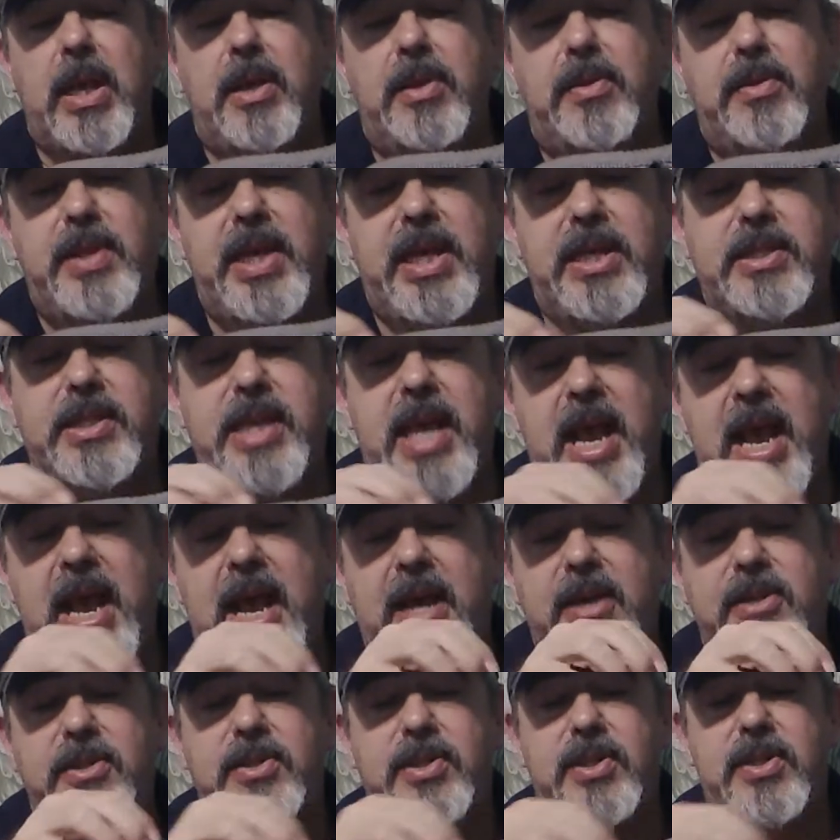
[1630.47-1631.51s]
this
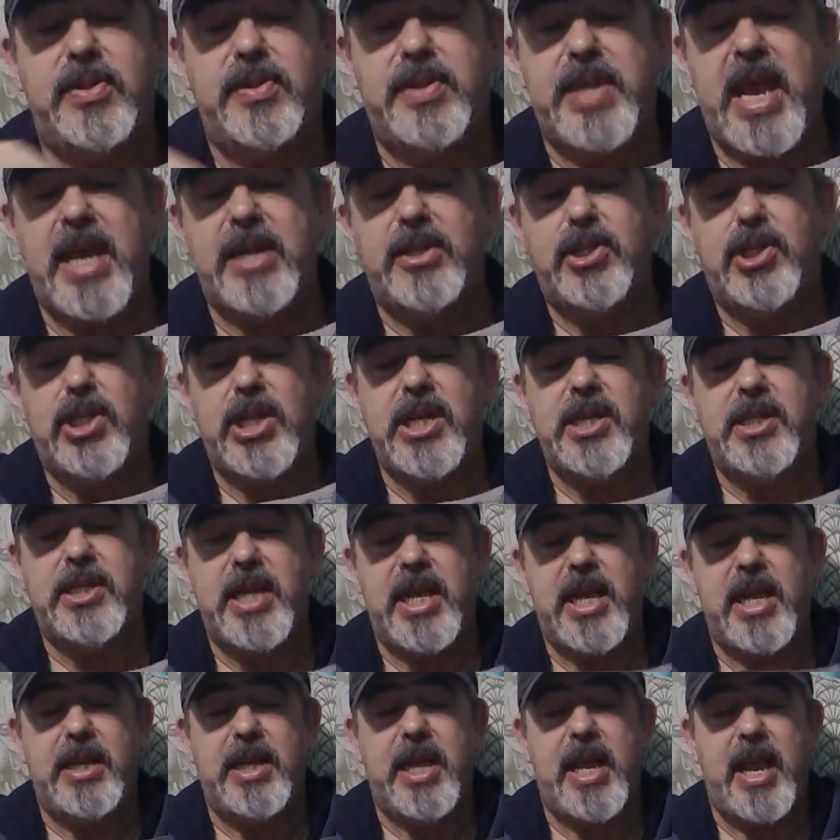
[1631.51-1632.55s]
has that
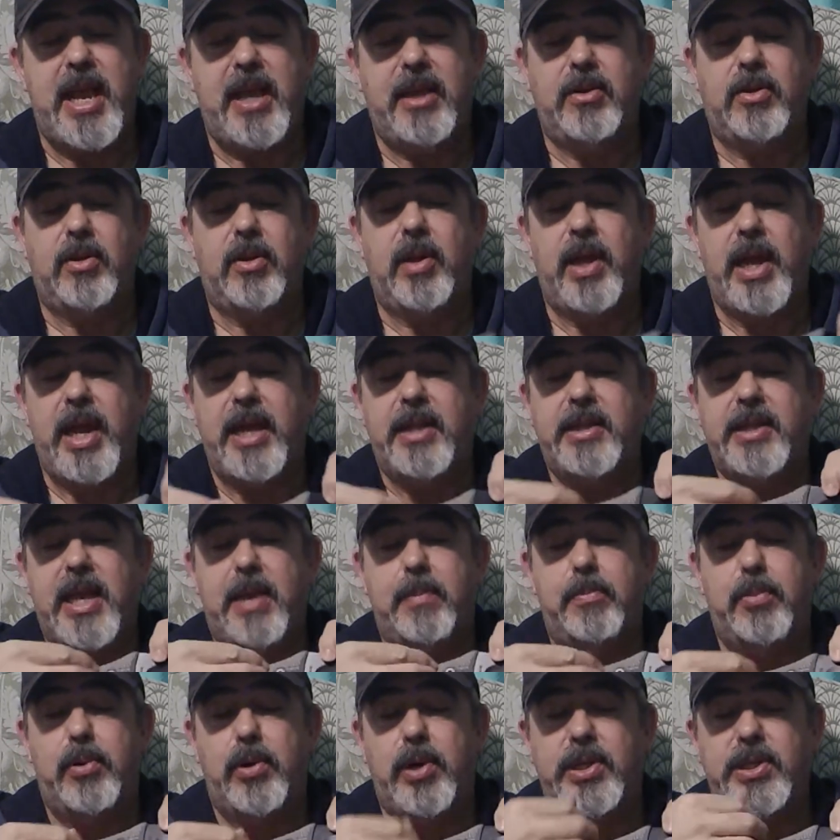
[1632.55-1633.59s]
G10 handle, and they
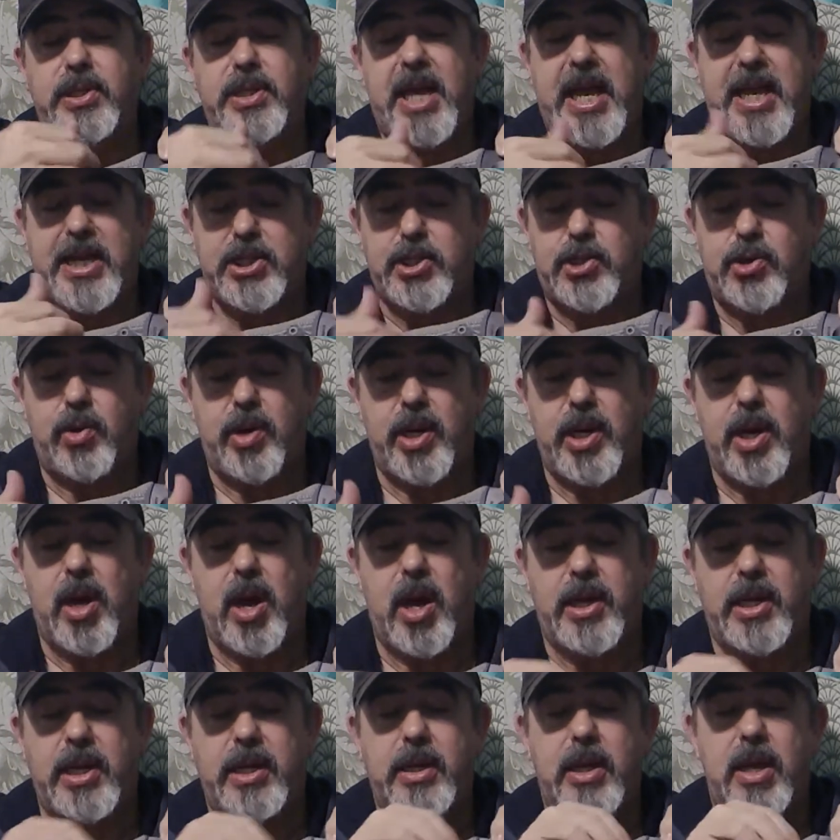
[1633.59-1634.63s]
put texturing
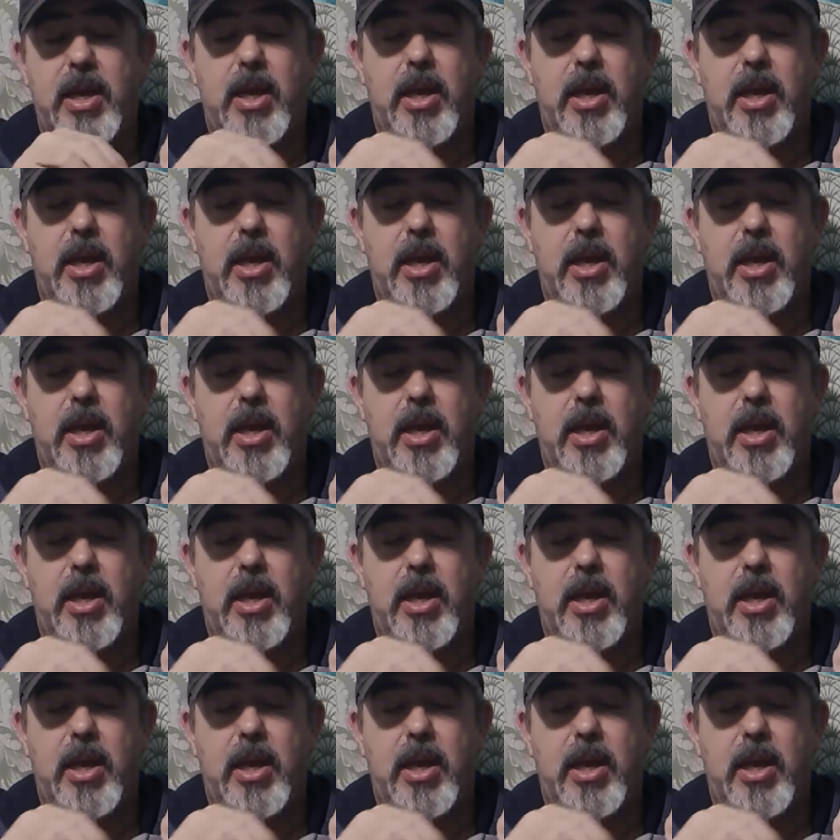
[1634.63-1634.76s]
on it